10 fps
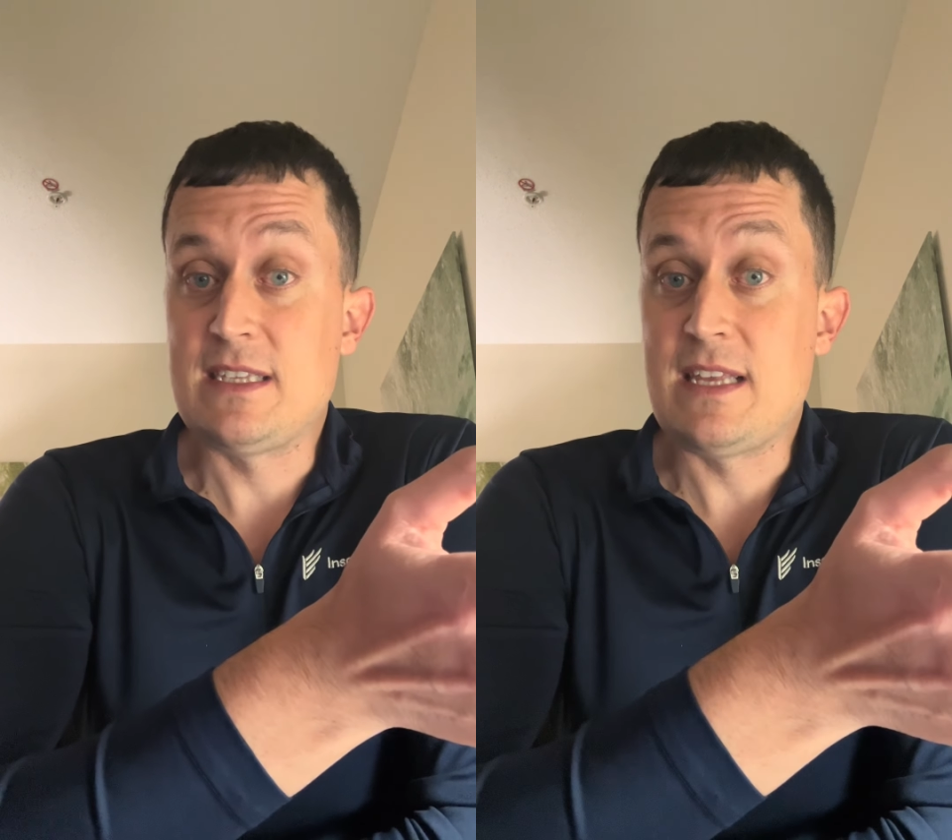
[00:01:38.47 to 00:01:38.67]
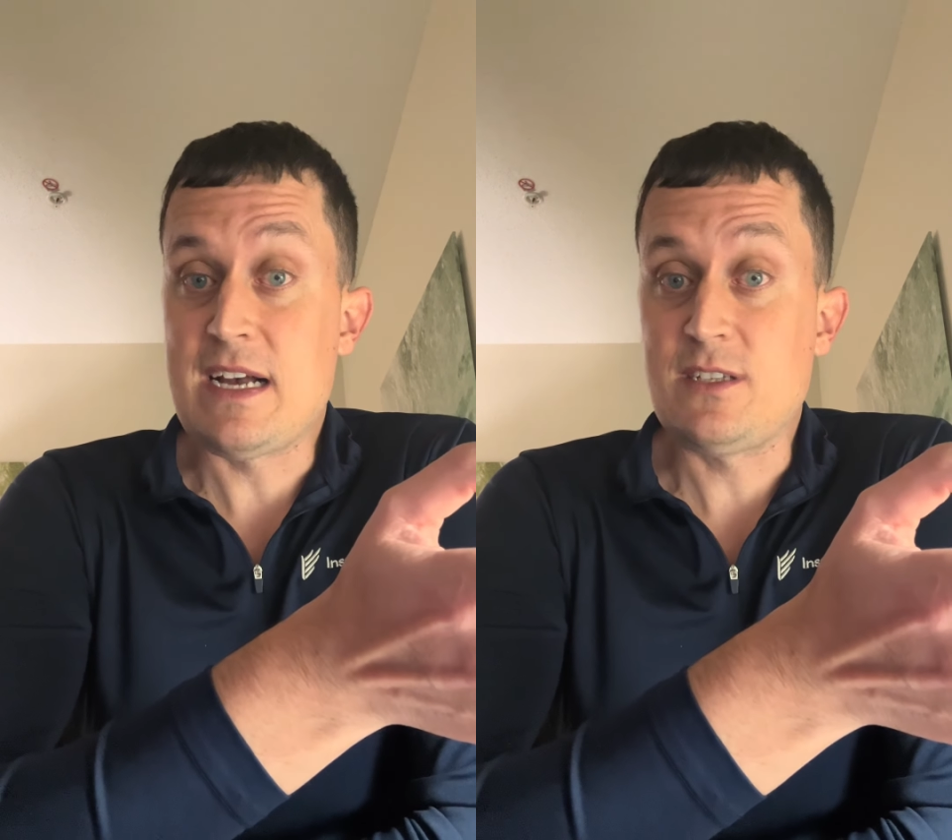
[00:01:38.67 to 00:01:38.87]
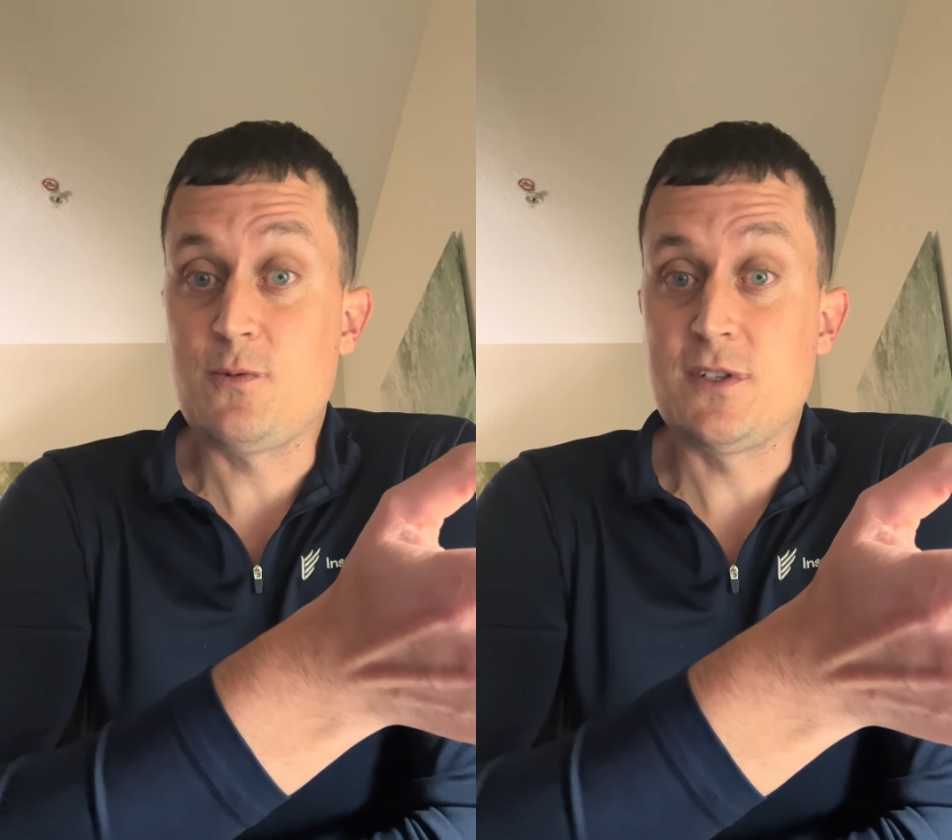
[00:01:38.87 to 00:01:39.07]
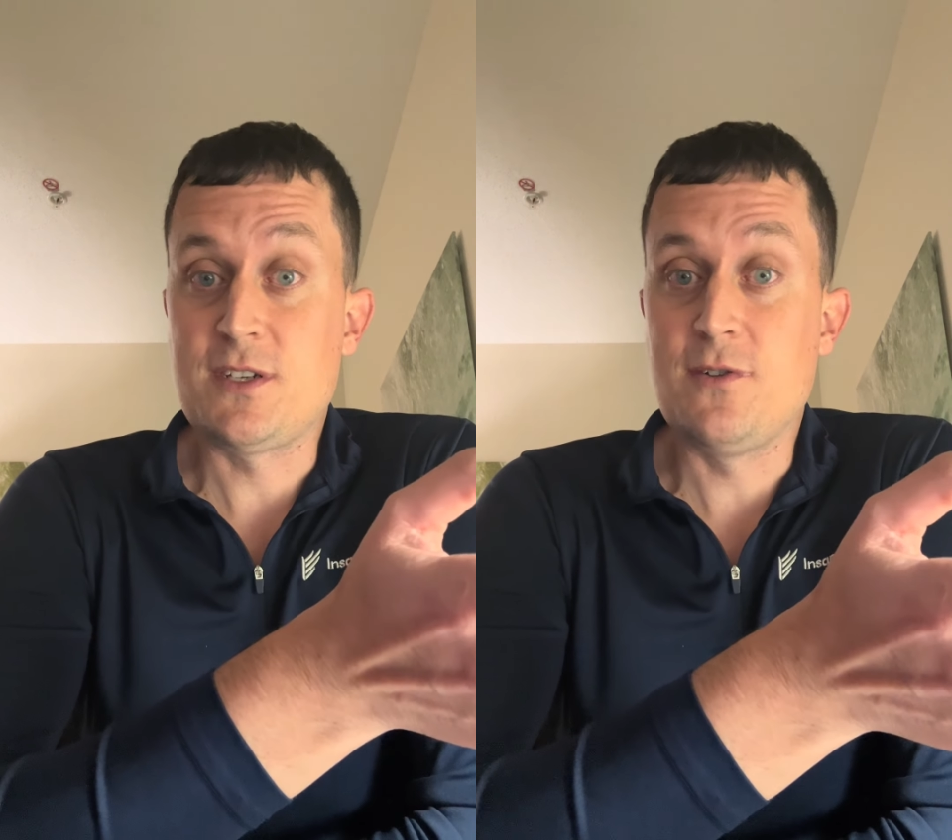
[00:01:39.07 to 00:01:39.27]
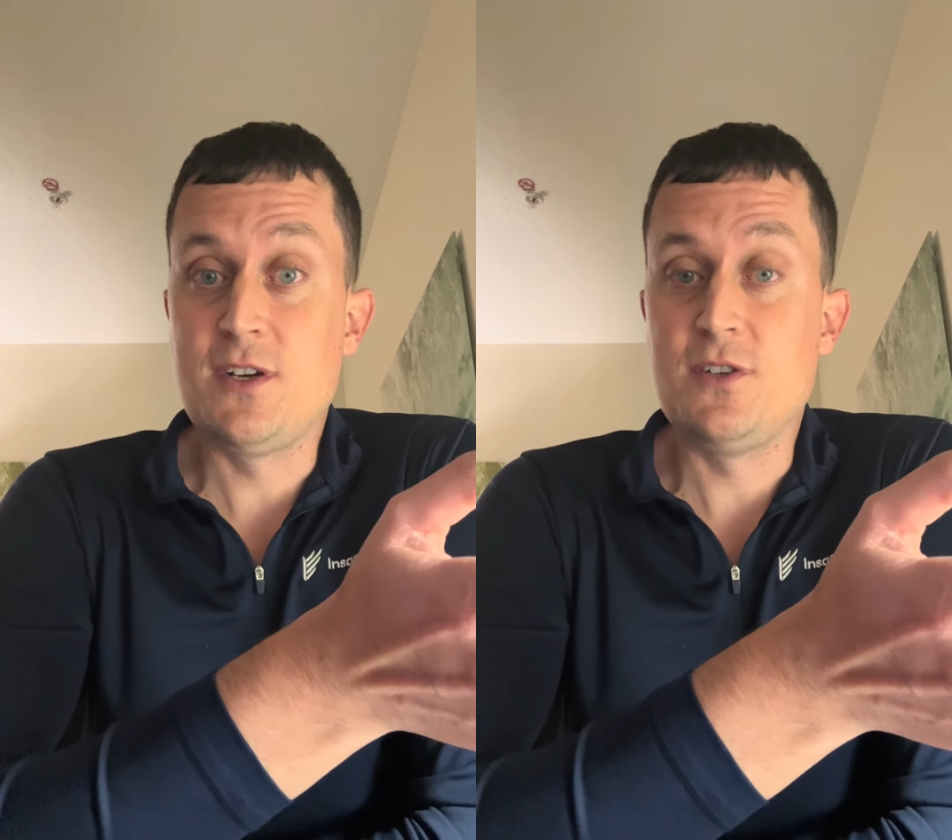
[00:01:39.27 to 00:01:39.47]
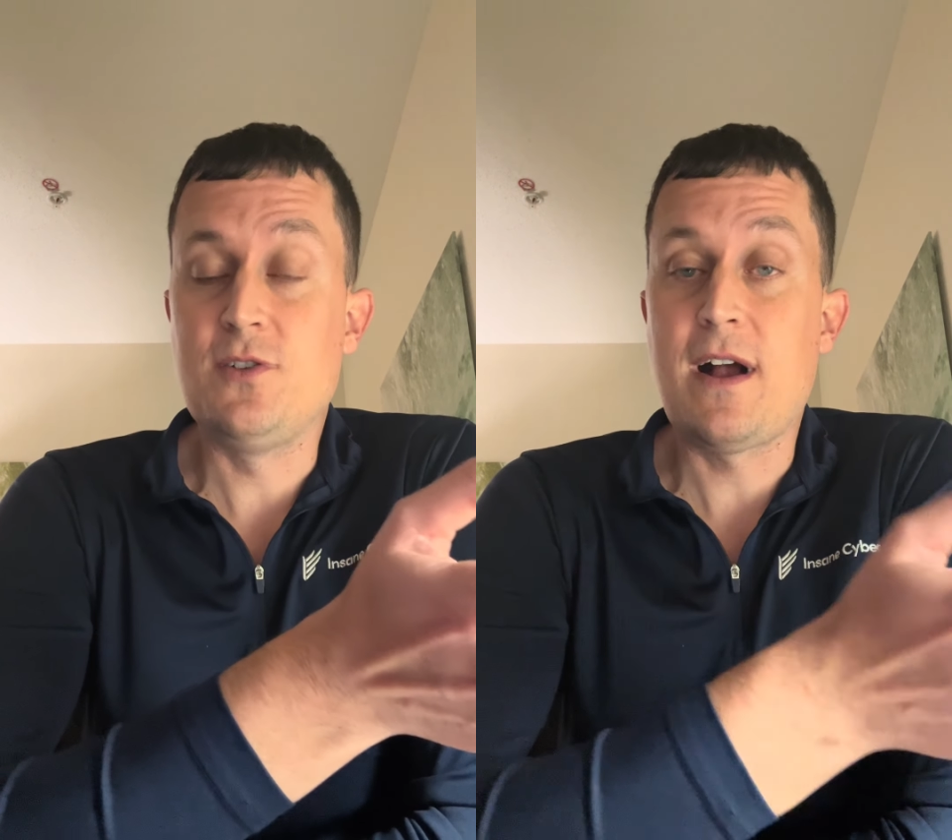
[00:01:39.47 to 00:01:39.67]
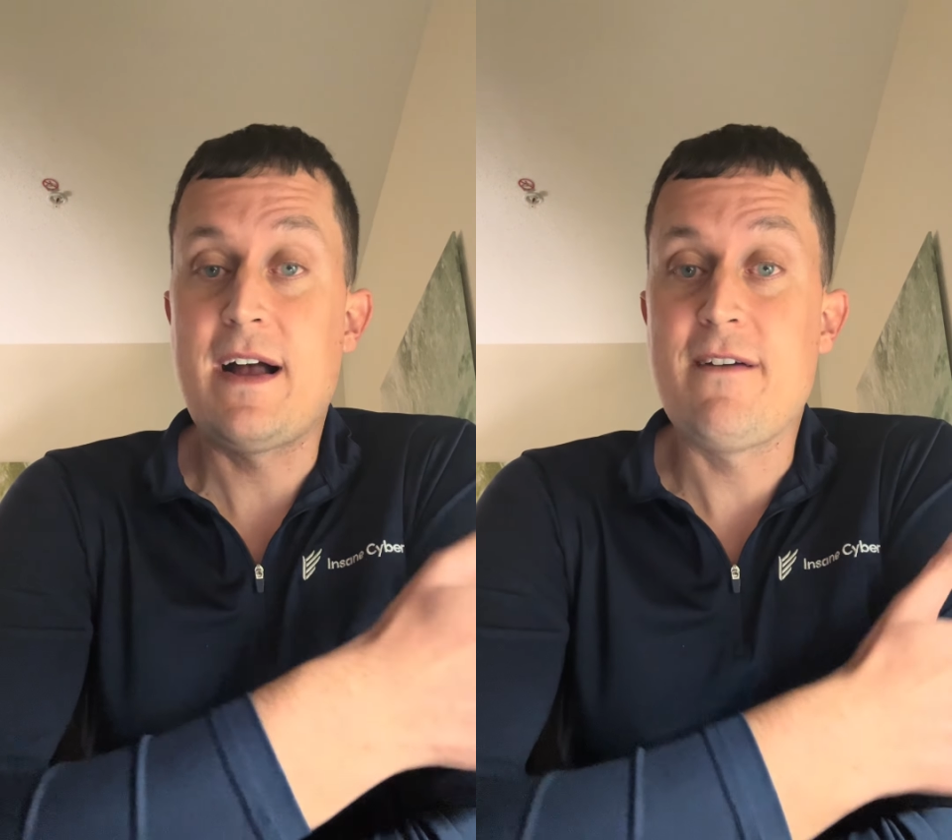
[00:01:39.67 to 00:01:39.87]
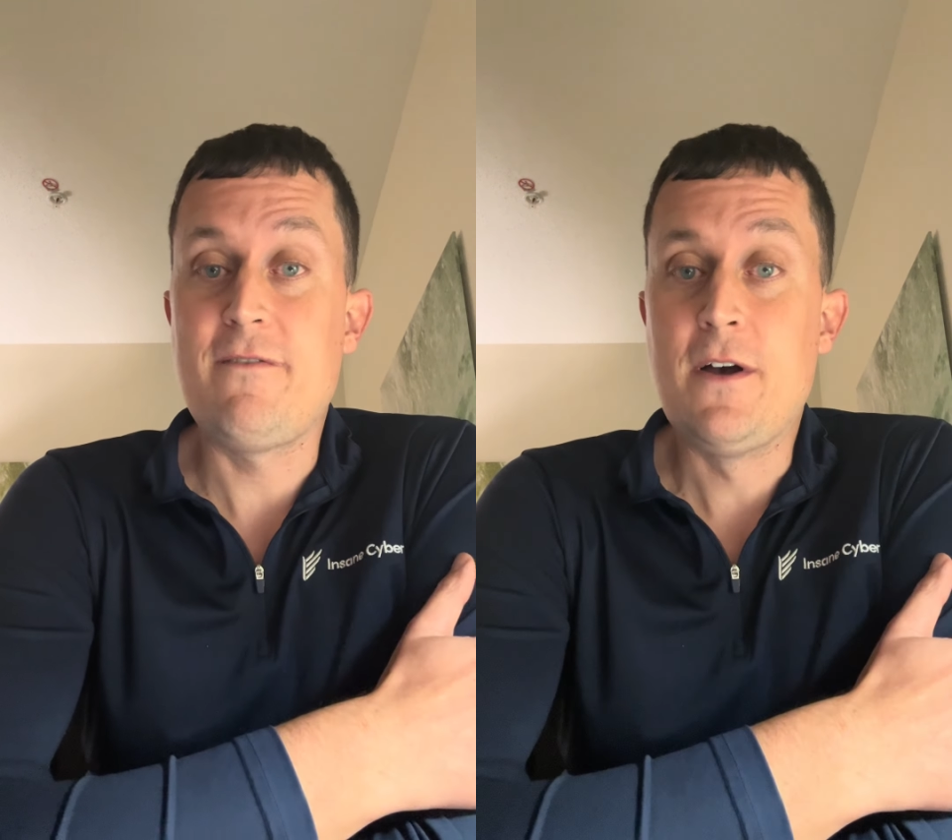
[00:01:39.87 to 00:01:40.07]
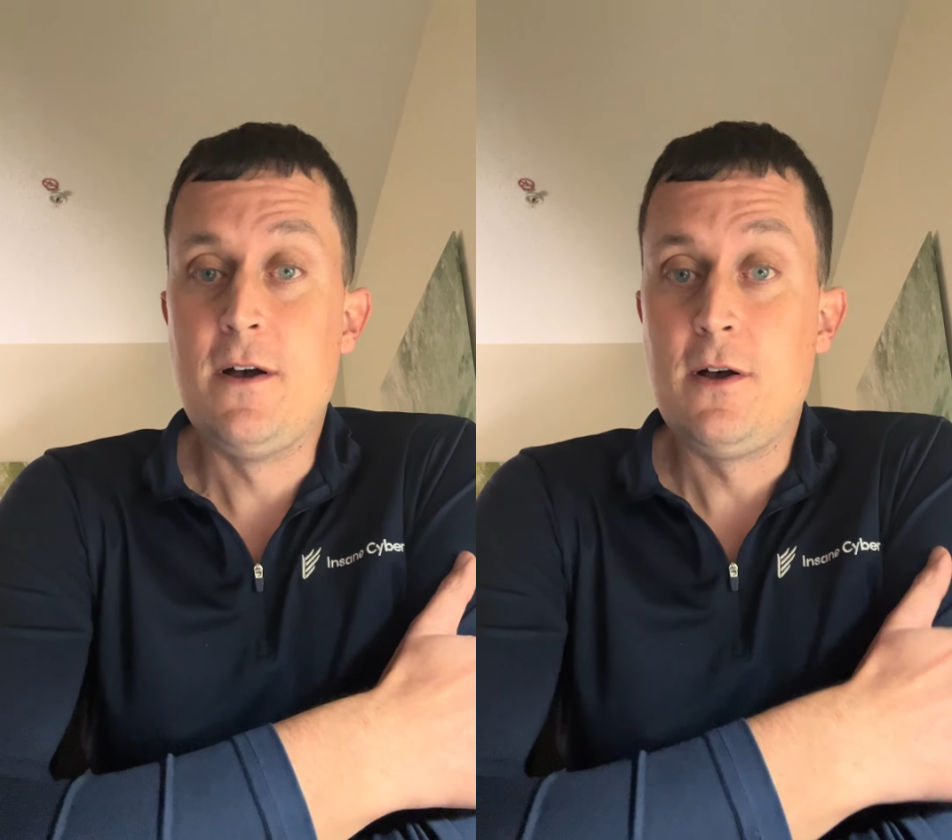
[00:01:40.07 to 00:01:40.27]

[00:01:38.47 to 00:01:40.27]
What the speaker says: that's what's going to drive